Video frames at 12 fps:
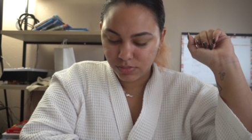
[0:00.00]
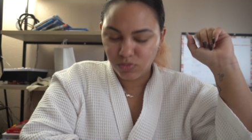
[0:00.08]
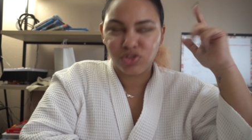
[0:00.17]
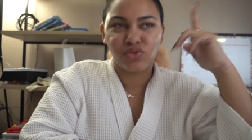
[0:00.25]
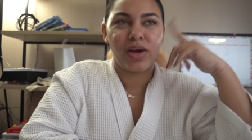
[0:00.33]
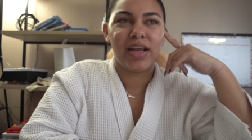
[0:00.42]

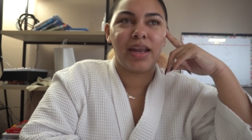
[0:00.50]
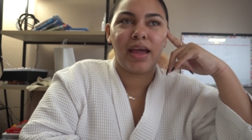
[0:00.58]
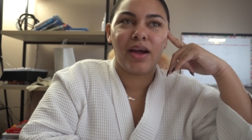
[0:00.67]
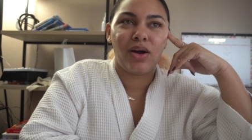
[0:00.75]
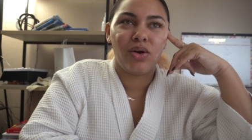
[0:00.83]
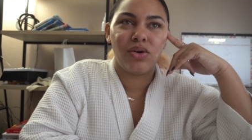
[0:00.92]
which right
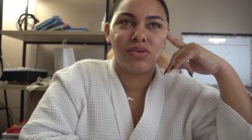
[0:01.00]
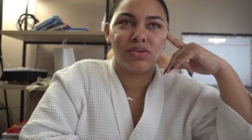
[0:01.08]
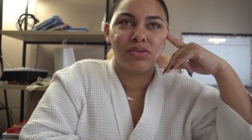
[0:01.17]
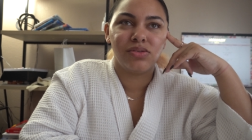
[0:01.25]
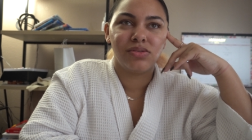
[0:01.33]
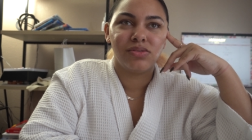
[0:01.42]
now,
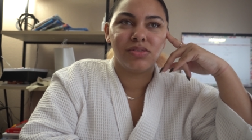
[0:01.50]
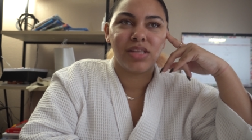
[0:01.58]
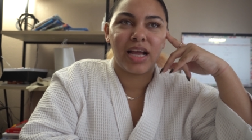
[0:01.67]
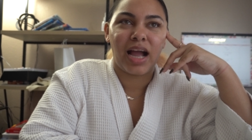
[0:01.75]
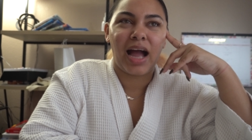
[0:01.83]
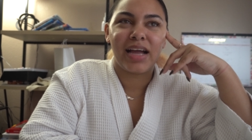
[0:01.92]

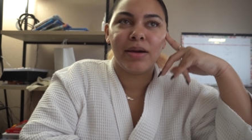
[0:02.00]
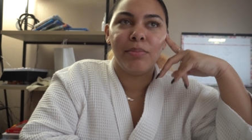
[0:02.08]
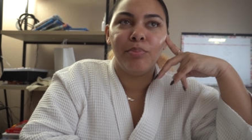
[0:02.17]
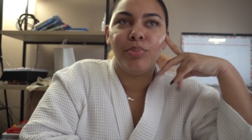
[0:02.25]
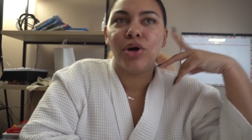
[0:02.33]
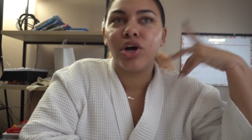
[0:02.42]
like I
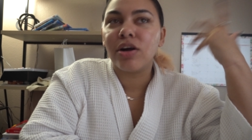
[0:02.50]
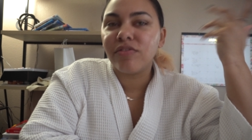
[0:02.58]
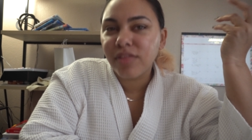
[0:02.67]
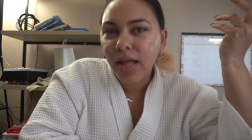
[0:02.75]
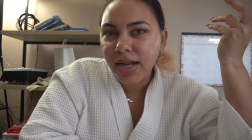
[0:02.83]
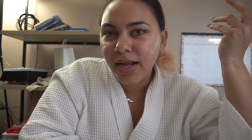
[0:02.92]
could book a
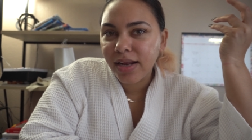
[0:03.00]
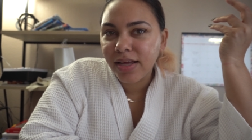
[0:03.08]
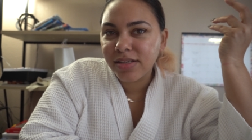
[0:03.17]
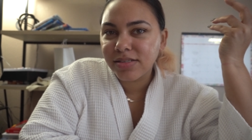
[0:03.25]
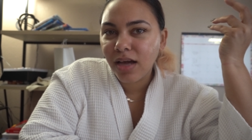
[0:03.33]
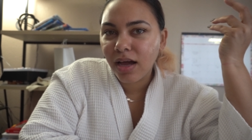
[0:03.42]
flight at
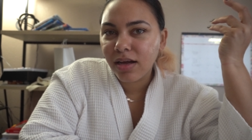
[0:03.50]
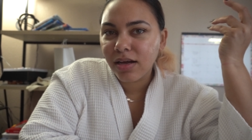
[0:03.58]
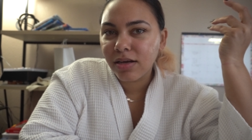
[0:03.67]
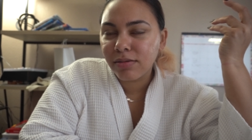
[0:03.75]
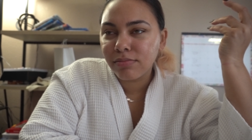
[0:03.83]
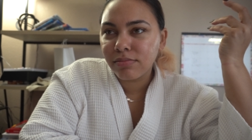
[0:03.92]
any
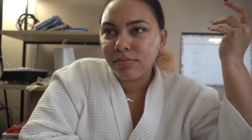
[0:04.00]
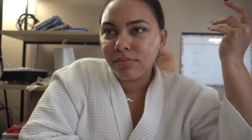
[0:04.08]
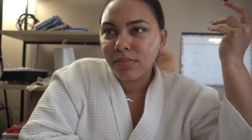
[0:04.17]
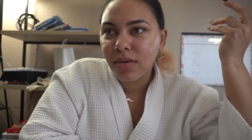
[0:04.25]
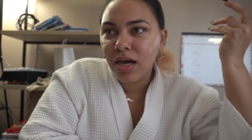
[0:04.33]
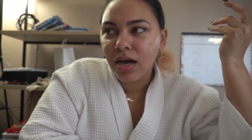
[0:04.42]
time.
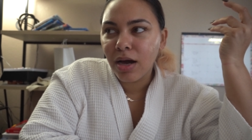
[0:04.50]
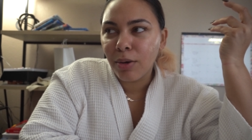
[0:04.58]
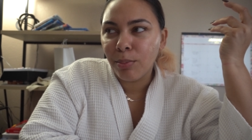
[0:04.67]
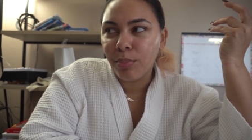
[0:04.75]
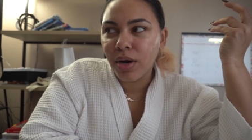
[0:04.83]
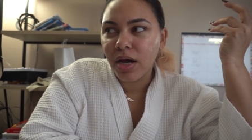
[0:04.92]

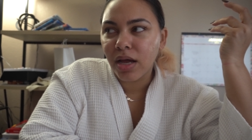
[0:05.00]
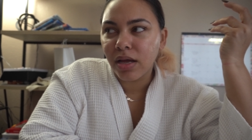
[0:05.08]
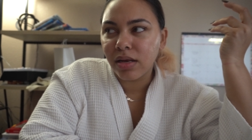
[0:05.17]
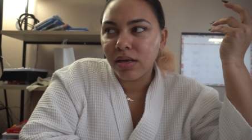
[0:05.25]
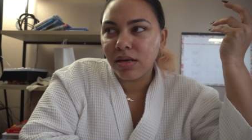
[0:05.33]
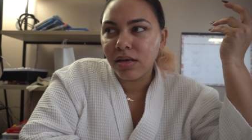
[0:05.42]

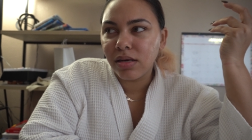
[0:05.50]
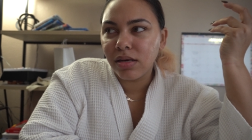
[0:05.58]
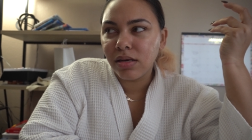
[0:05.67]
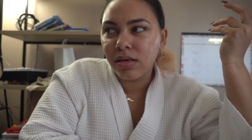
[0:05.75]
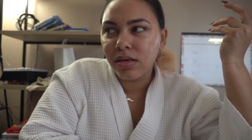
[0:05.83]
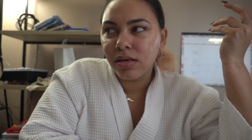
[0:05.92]
But
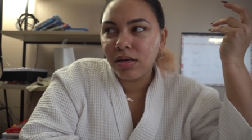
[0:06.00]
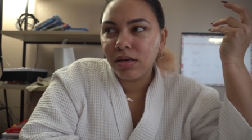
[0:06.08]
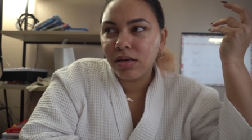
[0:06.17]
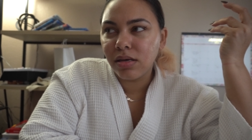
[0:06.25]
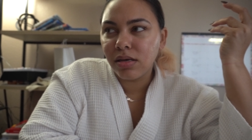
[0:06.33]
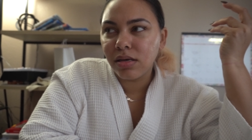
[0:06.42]

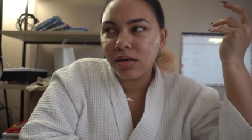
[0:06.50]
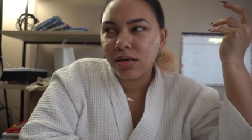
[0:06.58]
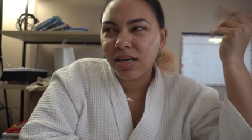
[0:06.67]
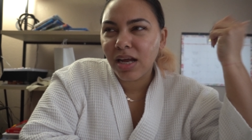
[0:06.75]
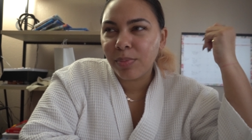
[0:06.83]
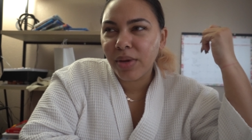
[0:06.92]

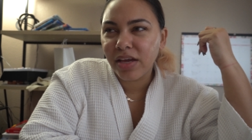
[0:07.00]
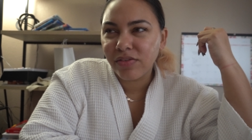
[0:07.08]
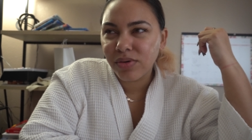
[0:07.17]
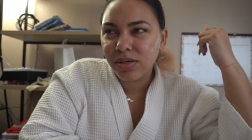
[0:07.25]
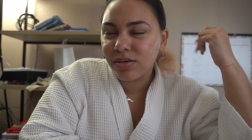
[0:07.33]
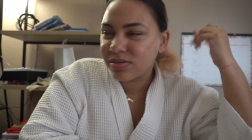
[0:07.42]
could I pay
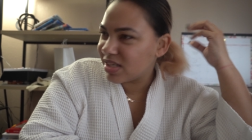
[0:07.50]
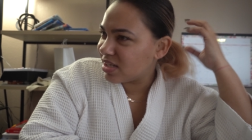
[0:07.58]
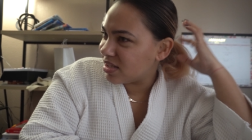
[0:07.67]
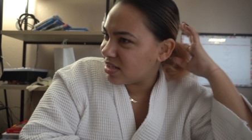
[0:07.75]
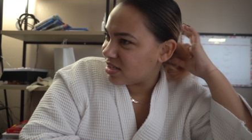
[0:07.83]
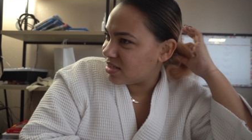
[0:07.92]
for a
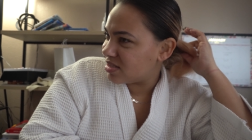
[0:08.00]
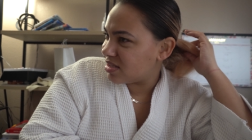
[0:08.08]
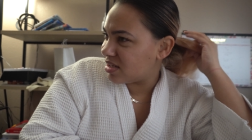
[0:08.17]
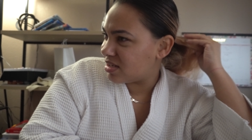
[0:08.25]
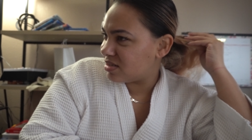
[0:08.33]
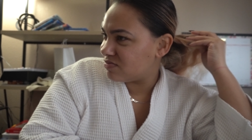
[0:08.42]
hotel at any
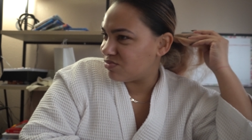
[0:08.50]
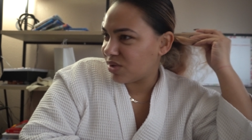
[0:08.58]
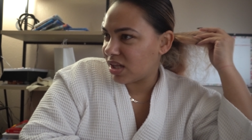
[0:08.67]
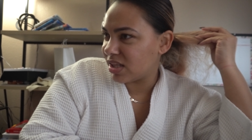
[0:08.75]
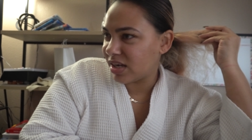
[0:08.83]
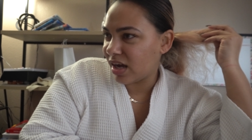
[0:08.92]
time?
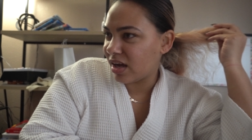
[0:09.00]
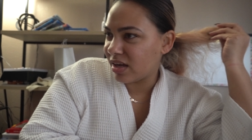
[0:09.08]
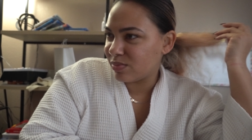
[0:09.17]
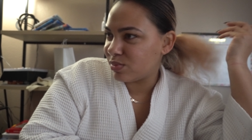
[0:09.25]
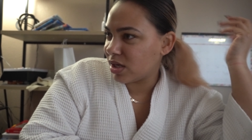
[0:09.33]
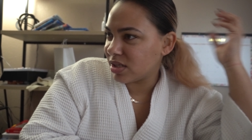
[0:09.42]
Probably
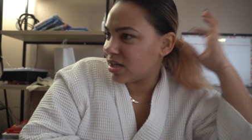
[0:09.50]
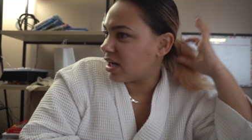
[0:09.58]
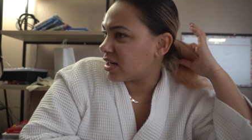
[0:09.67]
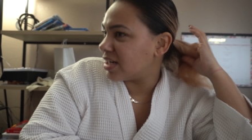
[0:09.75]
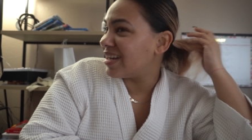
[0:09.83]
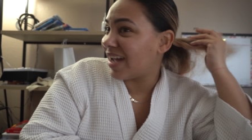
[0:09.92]
not. Probably
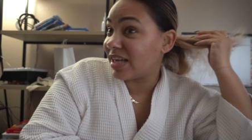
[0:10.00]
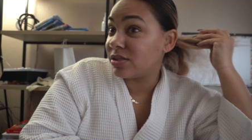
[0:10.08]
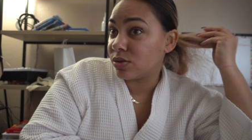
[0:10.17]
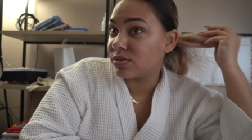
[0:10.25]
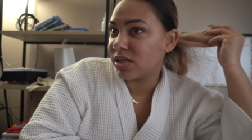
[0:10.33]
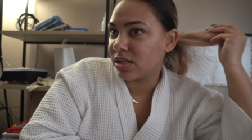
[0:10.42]
not a nice
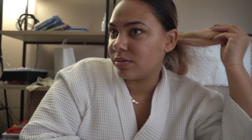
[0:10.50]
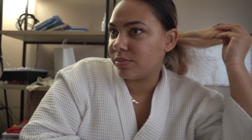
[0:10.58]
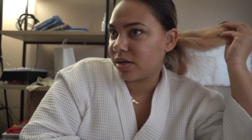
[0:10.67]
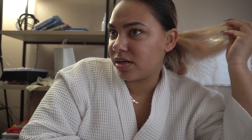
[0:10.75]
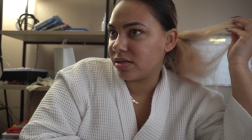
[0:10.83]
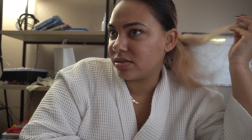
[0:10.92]
hotel in
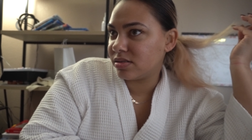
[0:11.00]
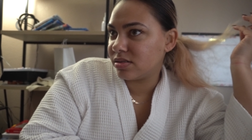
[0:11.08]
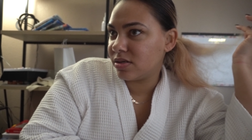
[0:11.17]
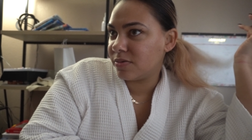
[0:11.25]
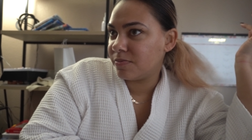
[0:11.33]
Paris.